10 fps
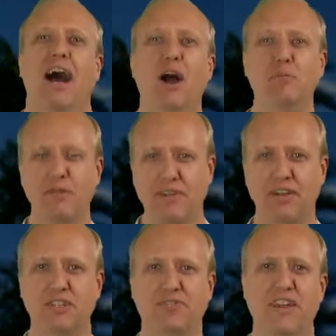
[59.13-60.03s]
I hope you
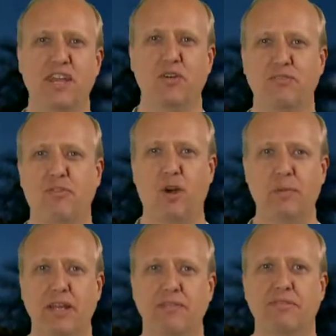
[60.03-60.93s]
found this video
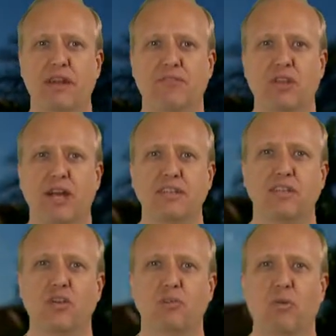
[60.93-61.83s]
informative. If you'd like to
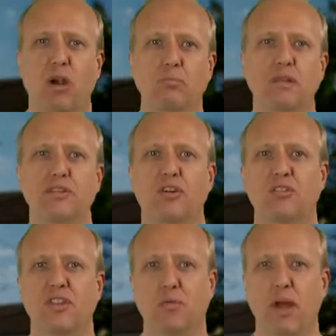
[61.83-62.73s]
learn more, please go
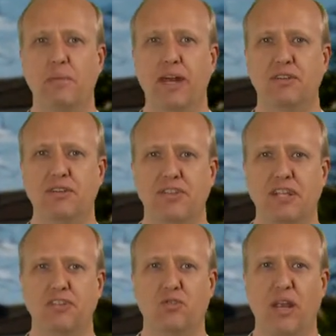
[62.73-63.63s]
to the web address on
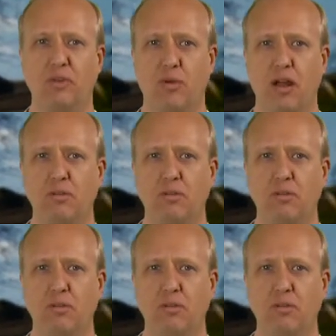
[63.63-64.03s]
the screen where